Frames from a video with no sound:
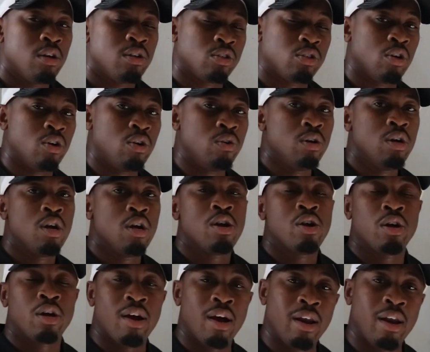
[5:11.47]
So
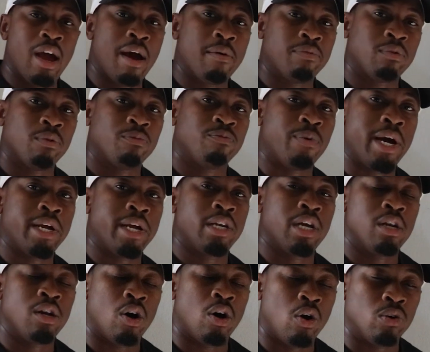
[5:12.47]
you're gonna have to
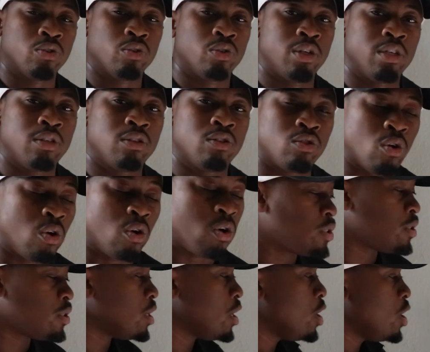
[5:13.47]
find an alternate
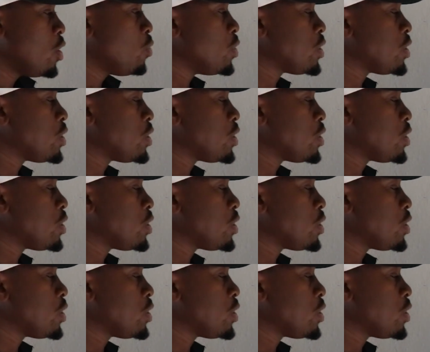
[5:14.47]
source,